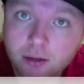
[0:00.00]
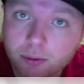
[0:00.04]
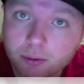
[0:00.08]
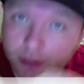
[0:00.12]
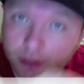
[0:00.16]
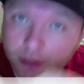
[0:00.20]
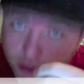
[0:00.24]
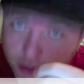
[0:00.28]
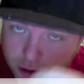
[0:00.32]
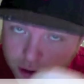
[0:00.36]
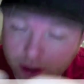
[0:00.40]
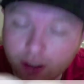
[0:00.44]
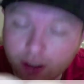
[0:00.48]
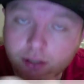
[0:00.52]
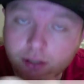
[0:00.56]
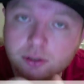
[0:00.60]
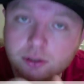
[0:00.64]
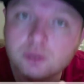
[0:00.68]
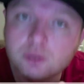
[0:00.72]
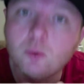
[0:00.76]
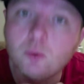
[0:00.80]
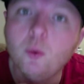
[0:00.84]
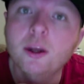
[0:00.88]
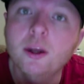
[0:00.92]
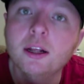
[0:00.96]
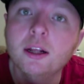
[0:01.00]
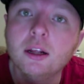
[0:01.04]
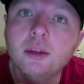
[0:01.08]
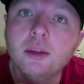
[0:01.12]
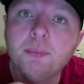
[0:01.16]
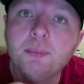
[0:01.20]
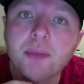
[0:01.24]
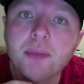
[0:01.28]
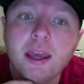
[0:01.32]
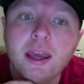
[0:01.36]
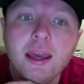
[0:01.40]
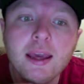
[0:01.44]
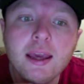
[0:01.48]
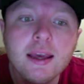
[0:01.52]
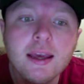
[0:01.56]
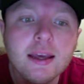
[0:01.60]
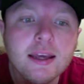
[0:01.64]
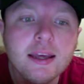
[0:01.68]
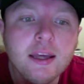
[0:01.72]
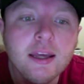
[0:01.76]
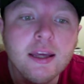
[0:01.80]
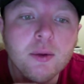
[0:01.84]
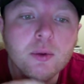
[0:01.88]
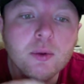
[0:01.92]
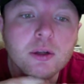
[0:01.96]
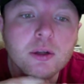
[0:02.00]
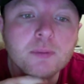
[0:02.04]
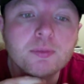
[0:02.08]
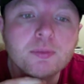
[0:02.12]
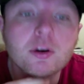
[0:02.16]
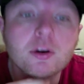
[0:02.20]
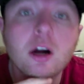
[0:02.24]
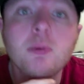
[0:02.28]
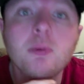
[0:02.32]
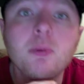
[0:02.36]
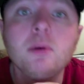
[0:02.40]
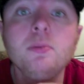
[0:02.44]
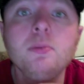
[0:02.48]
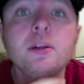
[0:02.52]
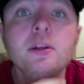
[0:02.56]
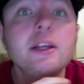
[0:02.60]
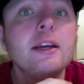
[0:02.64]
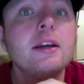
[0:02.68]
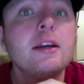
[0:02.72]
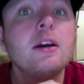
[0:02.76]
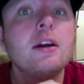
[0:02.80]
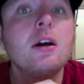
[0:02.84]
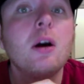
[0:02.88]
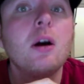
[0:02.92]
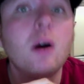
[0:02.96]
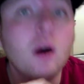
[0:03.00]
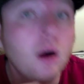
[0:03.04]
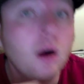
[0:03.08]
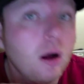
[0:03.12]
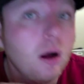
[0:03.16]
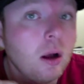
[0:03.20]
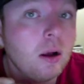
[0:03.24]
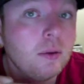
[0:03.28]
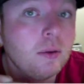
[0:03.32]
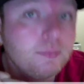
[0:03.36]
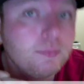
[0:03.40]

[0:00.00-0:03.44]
we should use will. He will probably call.